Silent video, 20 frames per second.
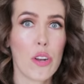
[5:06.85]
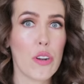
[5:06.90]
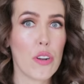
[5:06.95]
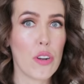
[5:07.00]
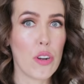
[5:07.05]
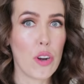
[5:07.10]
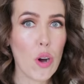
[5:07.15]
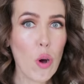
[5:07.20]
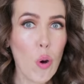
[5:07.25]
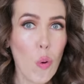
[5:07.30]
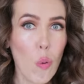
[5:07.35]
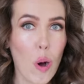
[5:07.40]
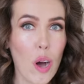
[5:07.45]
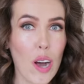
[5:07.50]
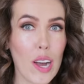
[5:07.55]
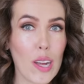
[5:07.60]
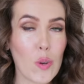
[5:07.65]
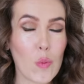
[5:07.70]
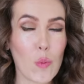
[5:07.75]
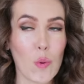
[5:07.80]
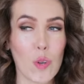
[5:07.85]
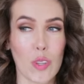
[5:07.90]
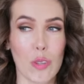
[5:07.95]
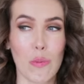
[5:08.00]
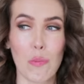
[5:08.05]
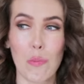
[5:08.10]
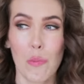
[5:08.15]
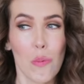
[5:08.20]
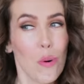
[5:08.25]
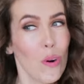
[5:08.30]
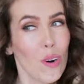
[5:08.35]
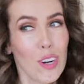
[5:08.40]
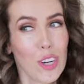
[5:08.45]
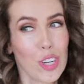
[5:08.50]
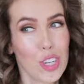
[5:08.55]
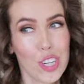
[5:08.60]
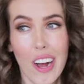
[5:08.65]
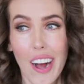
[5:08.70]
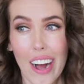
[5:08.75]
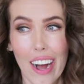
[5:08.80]
no one was more
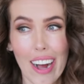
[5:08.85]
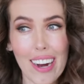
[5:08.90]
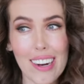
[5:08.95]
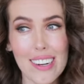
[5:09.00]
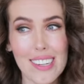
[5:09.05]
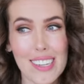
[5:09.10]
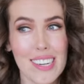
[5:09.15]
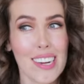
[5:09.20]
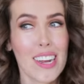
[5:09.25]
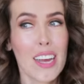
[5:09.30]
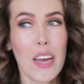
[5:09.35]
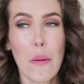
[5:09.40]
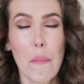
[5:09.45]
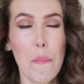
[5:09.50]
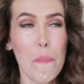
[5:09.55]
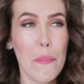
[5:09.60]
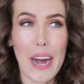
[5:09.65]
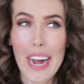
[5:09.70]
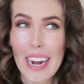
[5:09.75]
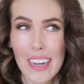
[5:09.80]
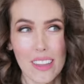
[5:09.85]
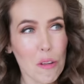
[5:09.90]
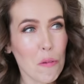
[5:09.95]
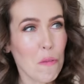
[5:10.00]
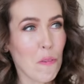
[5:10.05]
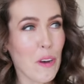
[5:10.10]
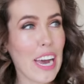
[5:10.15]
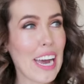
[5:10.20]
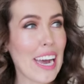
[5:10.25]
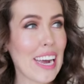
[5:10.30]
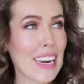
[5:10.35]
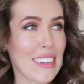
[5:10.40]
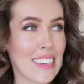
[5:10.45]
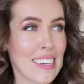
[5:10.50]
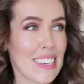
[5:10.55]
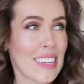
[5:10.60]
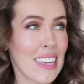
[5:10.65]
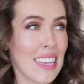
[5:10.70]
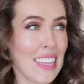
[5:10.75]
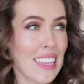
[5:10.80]
shocked by the
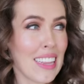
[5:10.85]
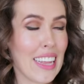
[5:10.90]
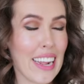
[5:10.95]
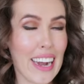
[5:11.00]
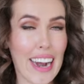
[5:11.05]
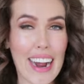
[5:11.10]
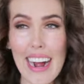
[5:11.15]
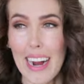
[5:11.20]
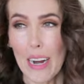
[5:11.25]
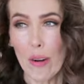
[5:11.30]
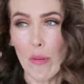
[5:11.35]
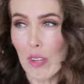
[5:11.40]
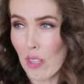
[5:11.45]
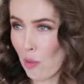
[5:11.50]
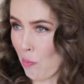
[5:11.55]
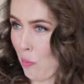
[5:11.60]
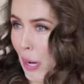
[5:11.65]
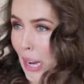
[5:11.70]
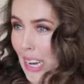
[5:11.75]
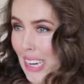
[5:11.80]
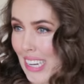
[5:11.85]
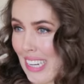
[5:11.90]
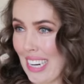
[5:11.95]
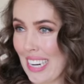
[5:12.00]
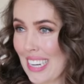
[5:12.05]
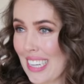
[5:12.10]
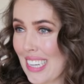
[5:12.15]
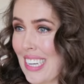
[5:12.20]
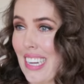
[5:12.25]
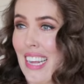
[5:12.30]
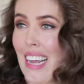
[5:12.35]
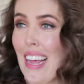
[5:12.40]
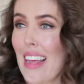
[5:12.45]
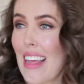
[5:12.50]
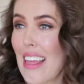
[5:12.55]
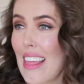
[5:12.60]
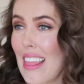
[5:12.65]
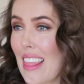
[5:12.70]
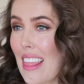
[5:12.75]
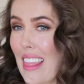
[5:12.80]
fact that I was pregnant
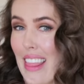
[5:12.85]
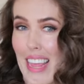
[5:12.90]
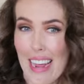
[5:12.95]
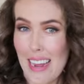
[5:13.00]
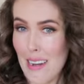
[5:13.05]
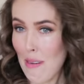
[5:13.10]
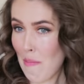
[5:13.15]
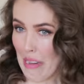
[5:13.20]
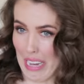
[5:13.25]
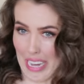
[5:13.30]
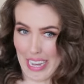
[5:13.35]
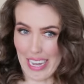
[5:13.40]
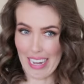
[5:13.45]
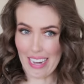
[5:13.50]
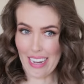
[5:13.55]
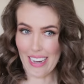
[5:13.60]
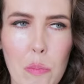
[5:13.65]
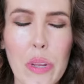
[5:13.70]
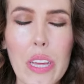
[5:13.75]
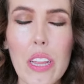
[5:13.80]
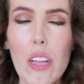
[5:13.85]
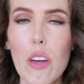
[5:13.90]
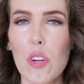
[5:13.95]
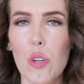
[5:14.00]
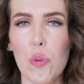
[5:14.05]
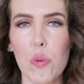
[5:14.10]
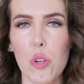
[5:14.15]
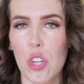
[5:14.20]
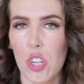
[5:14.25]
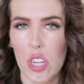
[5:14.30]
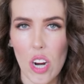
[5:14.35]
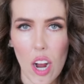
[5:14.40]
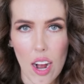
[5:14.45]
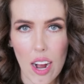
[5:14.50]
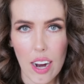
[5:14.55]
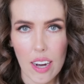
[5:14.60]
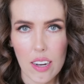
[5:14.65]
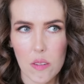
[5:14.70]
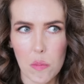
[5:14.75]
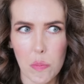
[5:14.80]
than me. Milos was
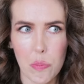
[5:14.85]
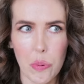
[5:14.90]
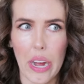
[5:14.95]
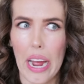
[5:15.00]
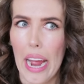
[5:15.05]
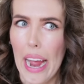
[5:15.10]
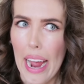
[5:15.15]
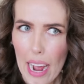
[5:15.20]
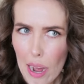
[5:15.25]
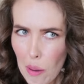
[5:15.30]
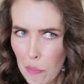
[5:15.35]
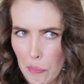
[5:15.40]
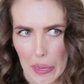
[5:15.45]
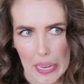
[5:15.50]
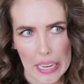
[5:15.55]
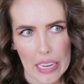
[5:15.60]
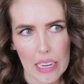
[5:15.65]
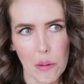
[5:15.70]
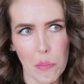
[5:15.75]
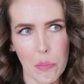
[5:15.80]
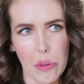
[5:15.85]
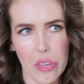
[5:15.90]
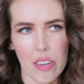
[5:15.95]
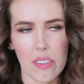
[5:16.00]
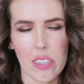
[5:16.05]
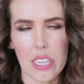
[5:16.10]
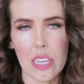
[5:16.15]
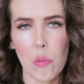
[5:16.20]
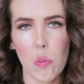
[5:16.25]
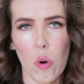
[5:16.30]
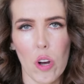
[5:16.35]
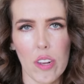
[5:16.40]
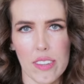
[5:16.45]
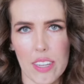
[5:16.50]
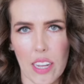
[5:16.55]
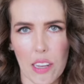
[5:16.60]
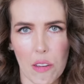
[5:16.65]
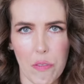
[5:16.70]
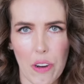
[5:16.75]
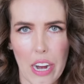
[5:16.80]
shocked but happy because he
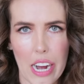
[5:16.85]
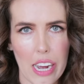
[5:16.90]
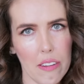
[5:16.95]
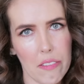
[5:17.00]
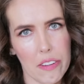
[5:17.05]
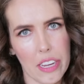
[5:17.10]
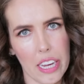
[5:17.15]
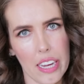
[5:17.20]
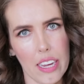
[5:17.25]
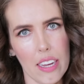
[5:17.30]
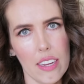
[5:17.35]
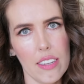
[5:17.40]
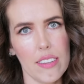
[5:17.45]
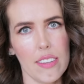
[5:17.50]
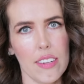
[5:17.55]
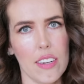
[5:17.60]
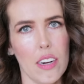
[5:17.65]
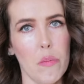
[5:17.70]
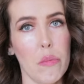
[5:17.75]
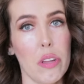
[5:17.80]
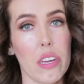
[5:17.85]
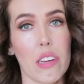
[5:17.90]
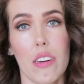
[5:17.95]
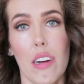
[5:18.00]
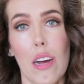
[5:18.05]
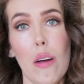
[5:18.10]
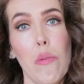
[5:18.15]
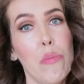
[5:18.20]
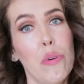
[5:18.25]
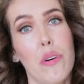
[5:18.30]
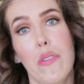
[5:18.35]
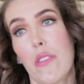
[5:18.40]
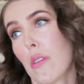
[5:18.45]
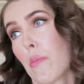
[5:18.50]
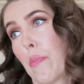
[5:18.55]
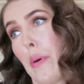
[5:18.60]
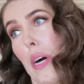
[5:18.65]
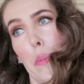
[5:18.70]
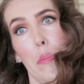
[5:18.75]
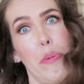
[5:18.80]
wants like five kids, and I'm like, I'm
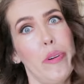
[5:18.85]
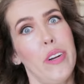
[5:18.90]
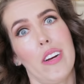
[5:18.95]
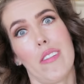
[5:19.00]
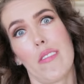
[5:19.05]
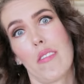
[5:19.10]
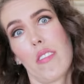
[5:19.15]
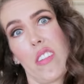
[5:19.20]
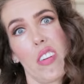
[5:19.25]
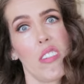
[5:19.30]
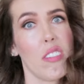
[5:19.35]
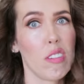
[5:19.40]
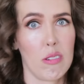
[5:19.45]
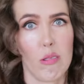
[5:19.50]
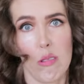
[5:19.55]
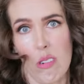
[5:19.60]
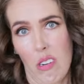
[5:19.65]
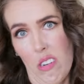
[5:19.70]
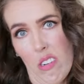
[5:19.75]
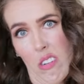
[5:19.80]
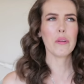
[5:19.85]
only popping out two. And